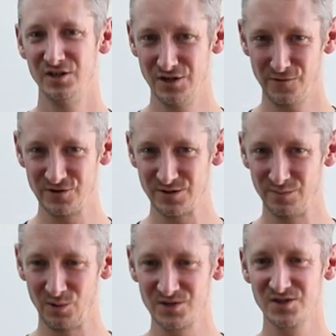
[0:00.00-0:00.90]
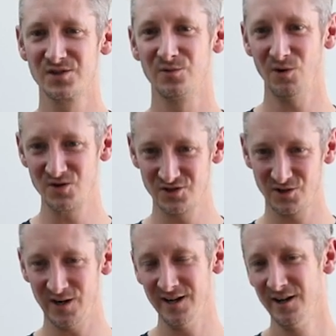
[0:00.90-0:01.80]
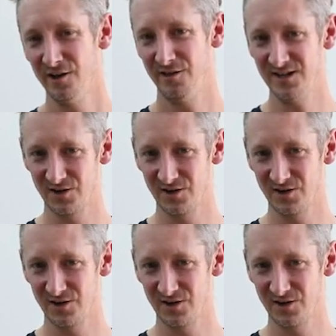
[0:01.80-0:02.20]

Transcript: different importers, roast degree, these